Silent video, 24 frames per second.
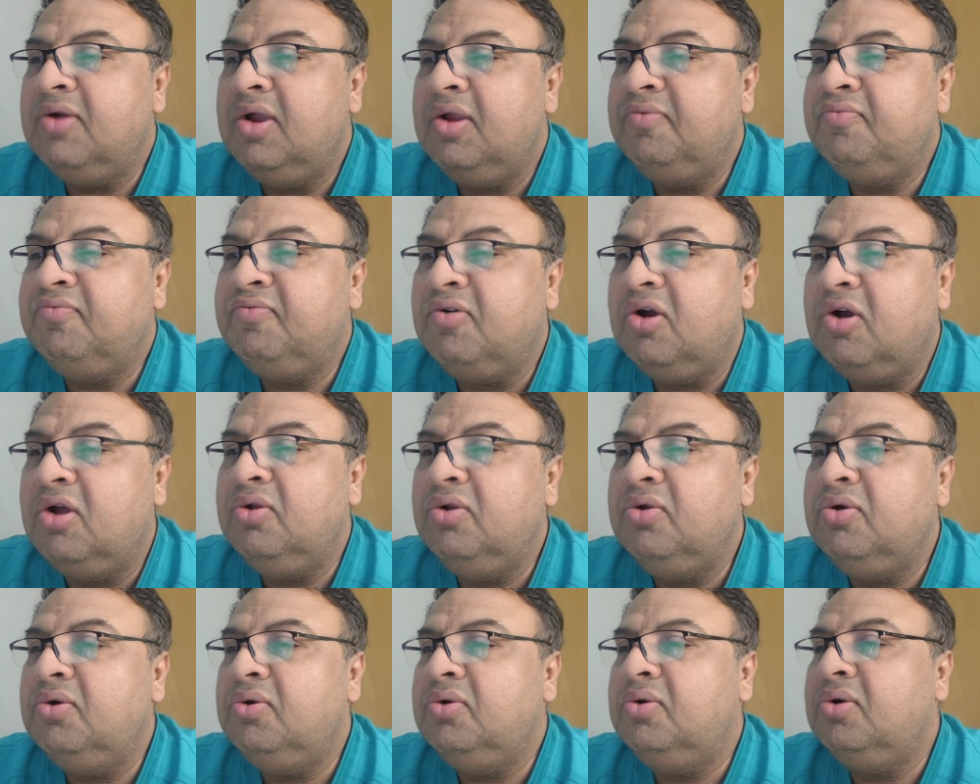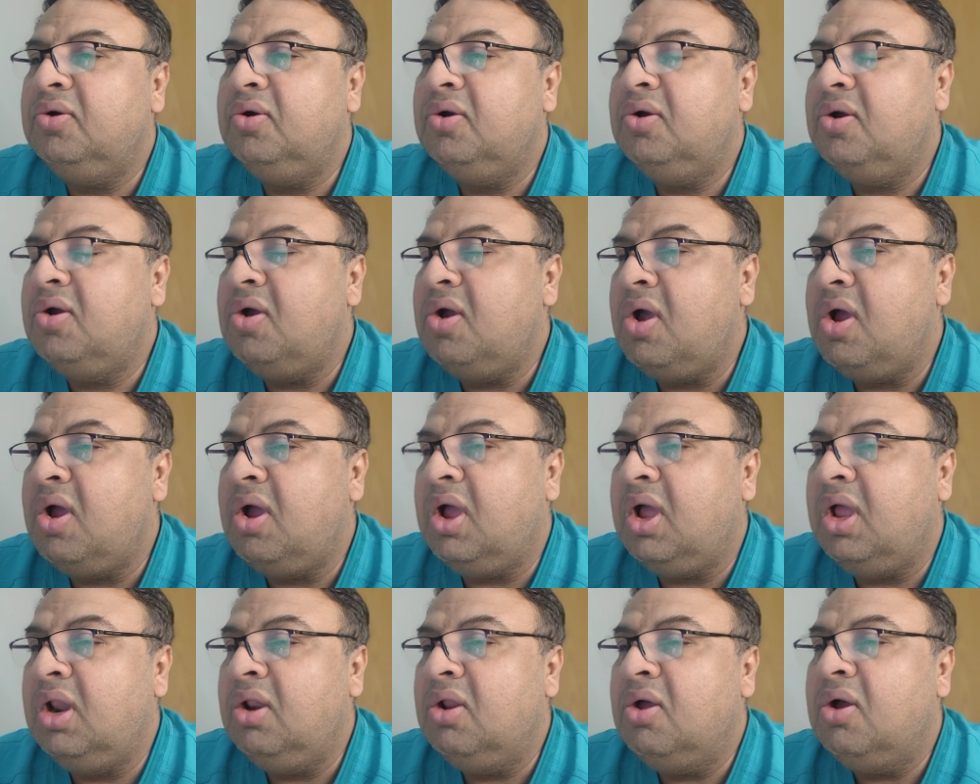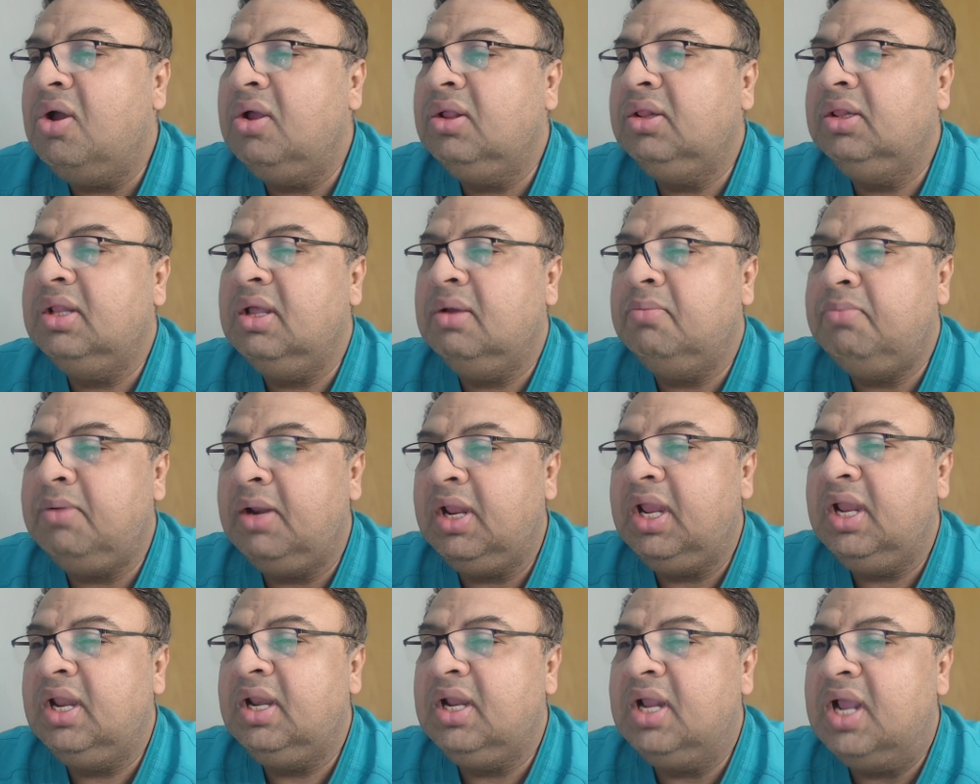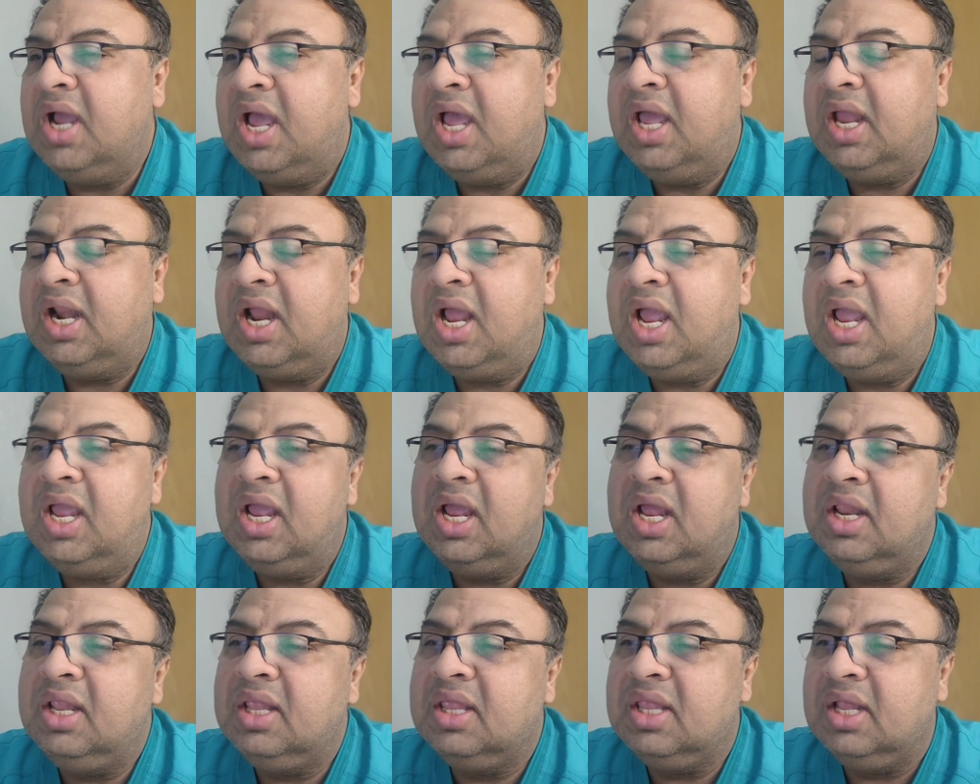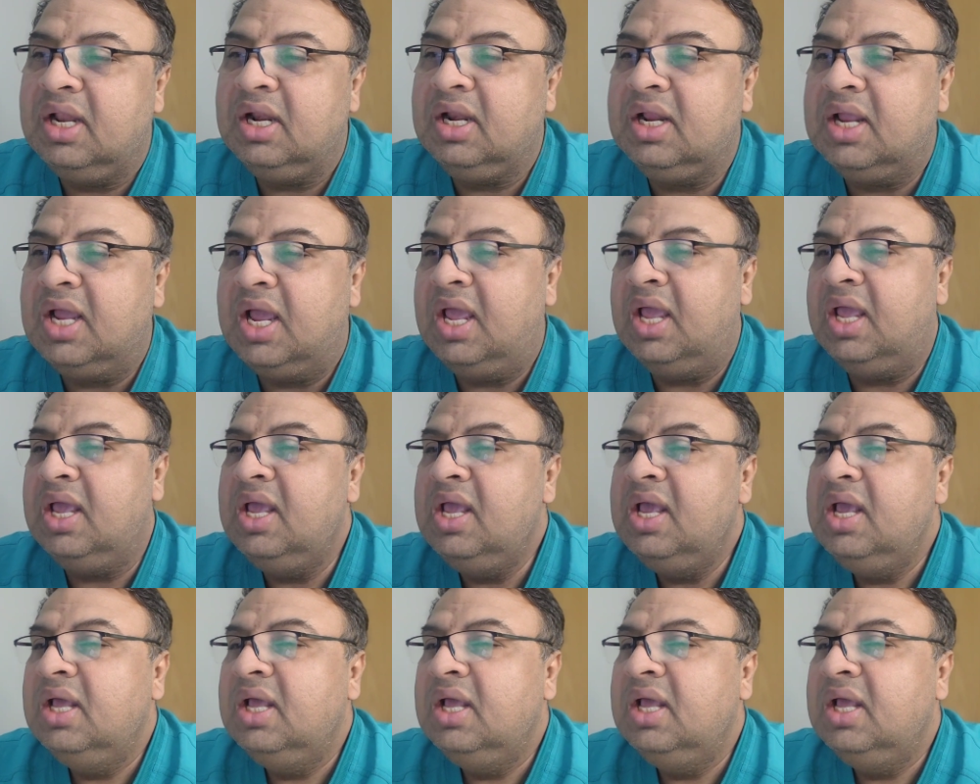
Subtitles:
follow along the brain gyri and sulci.